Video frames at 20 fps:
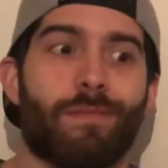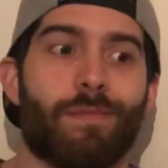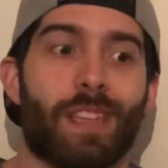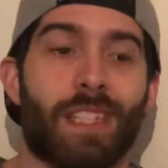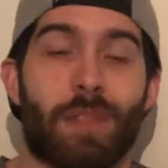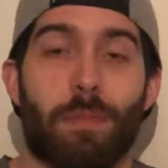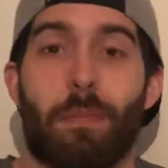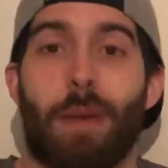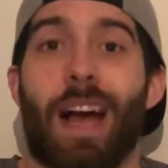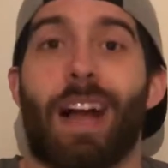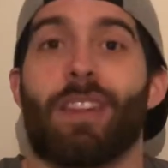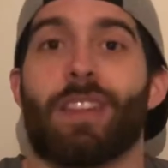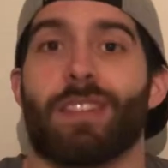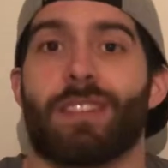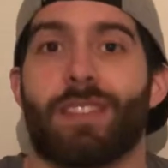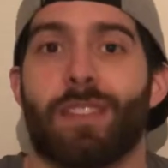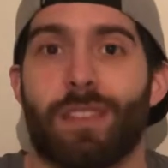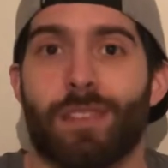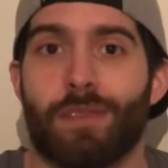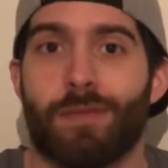is
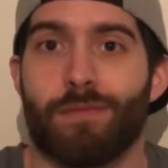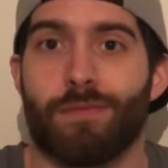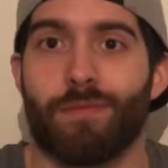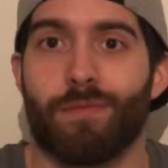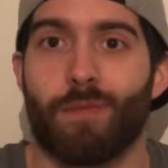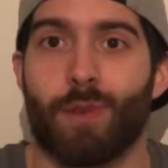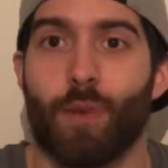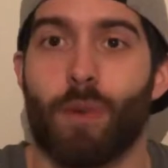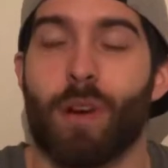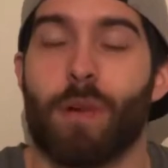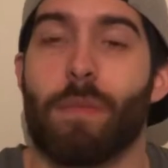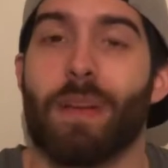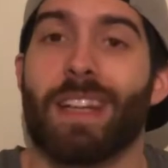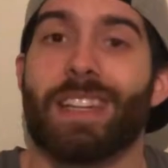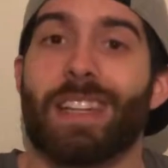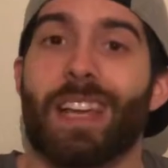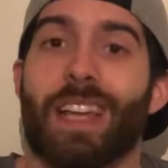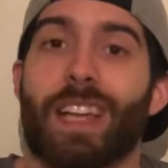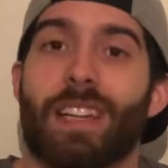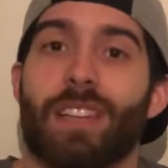balanced. We want to
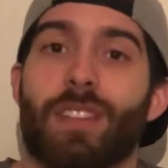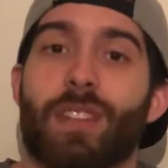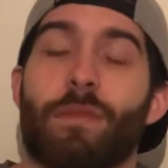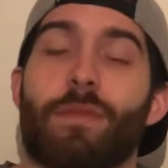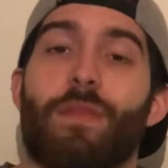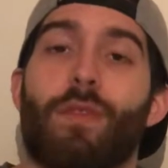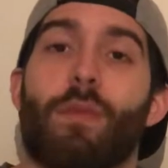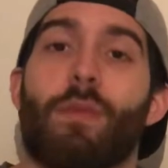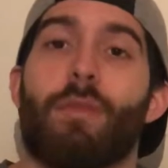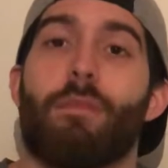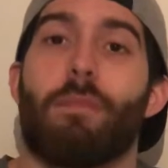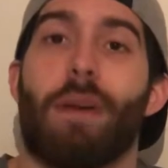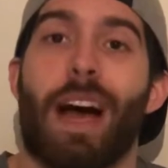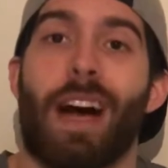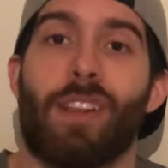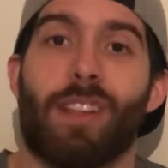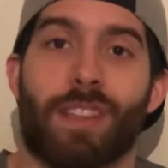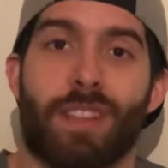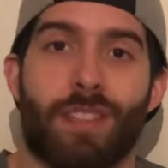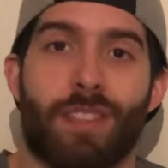maintain some form of
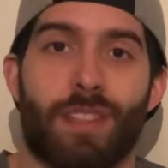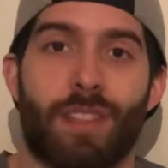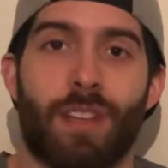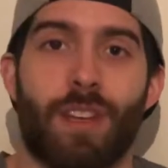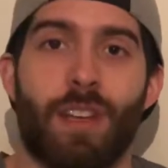balance.